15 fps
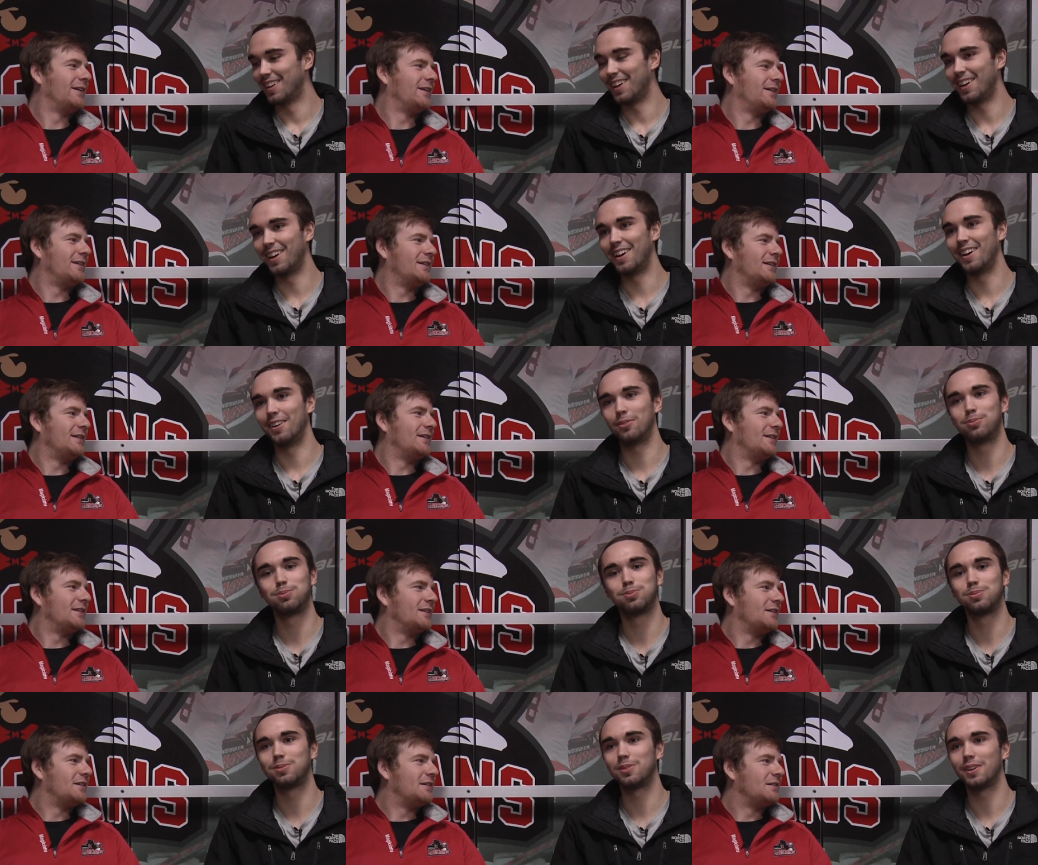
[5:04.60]
Speaker 1: Uh,
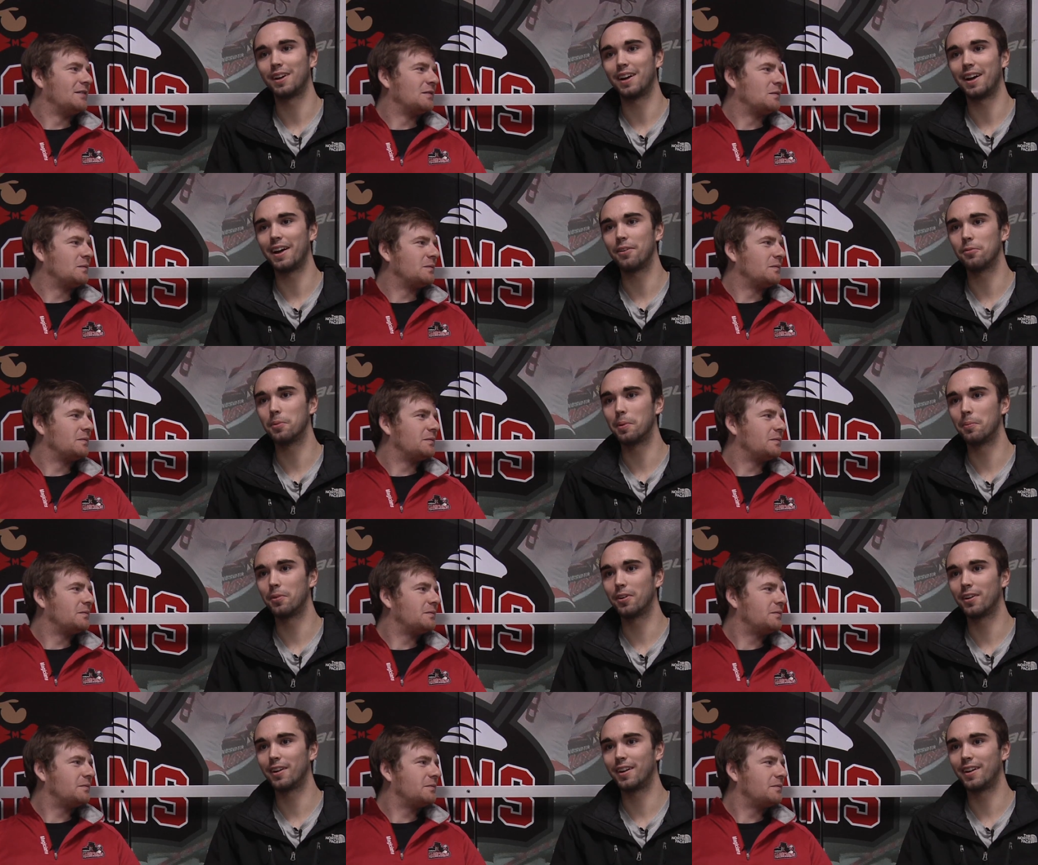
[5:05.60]
I
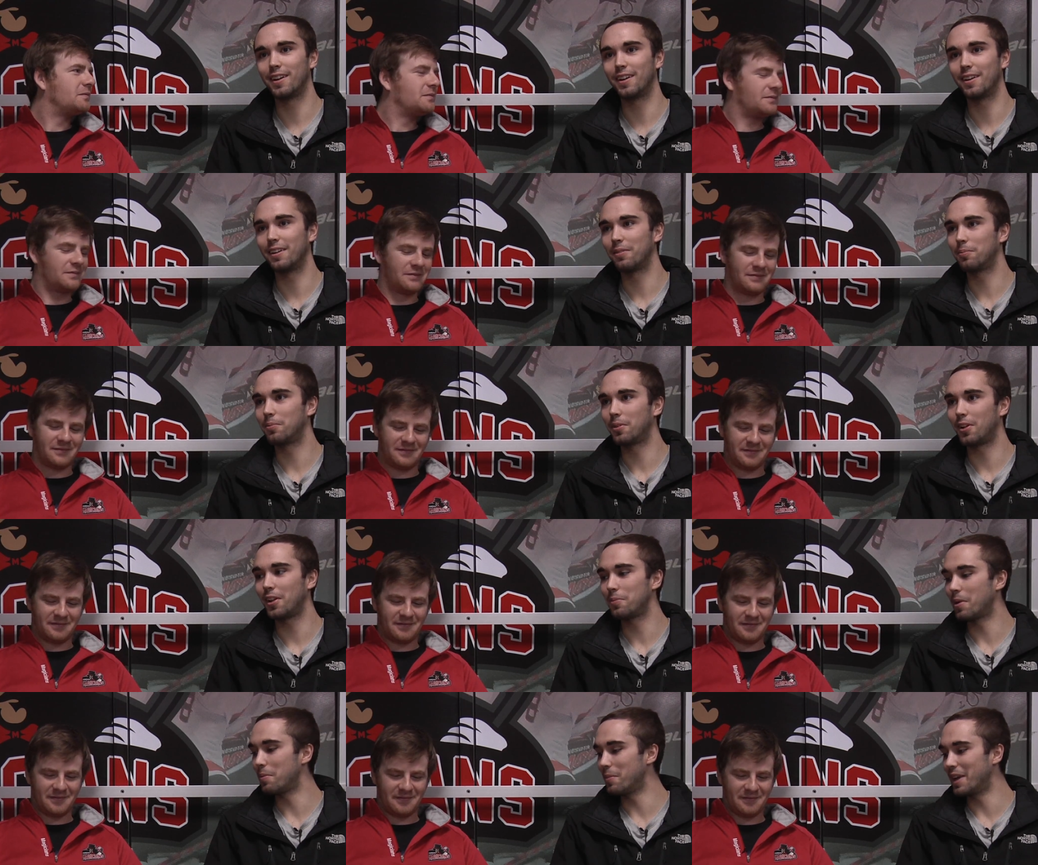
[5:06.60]
remember uh, probably
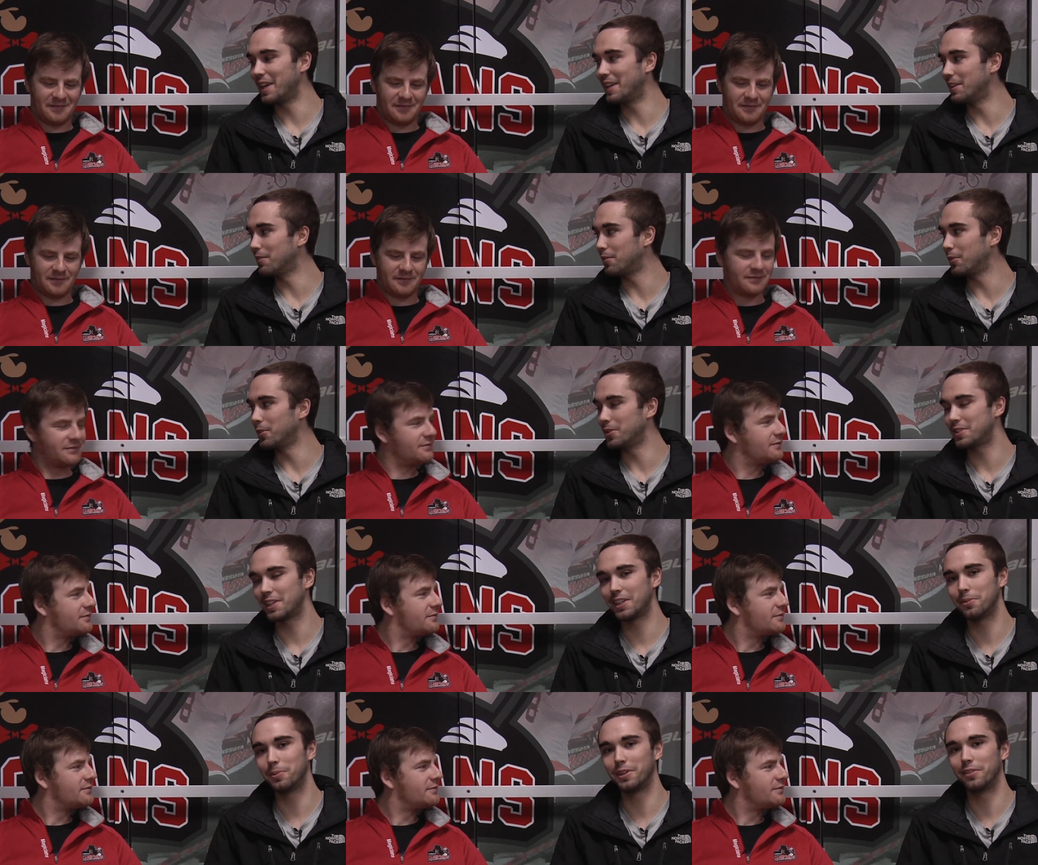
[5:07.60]
my main influence
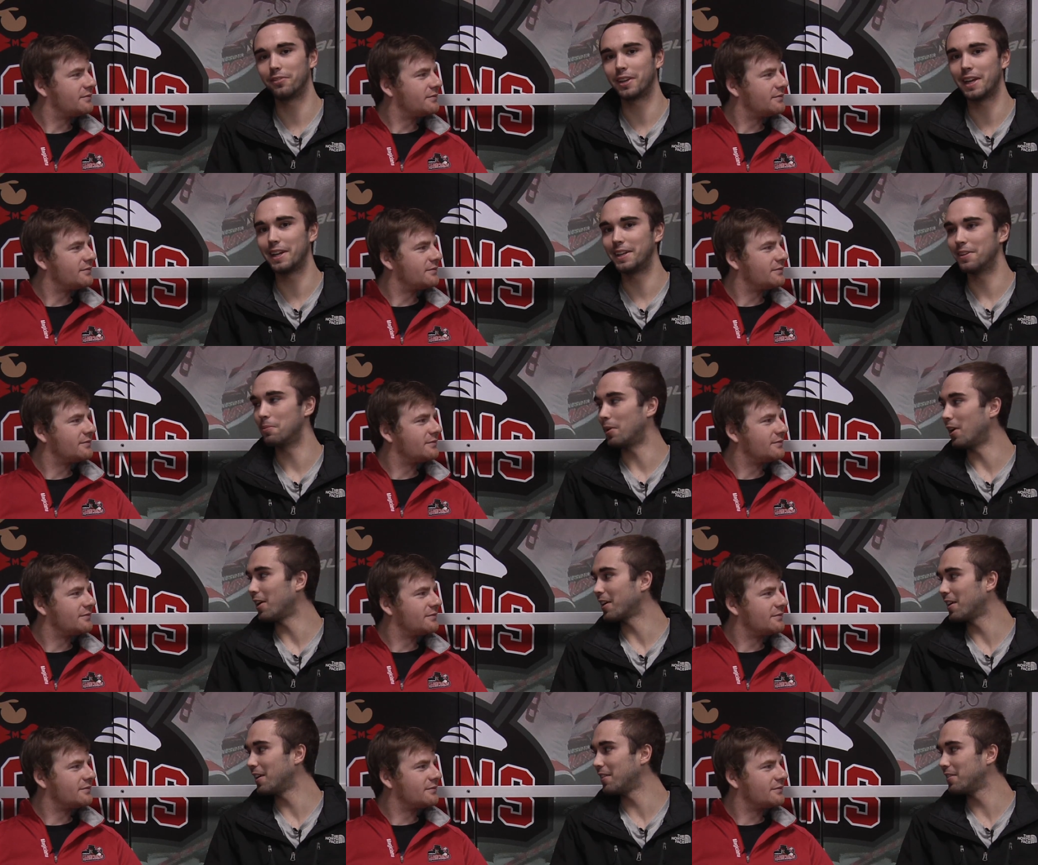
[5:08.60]
had to be Evgeny
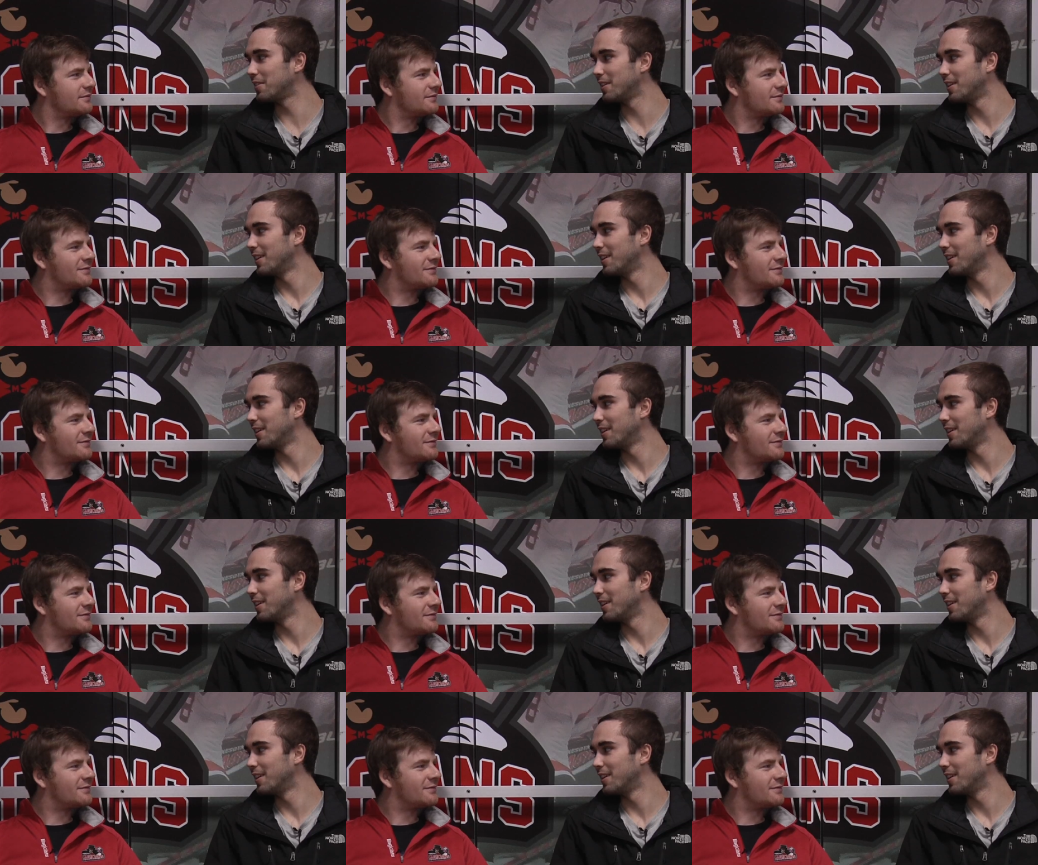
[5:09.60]
Nabokov.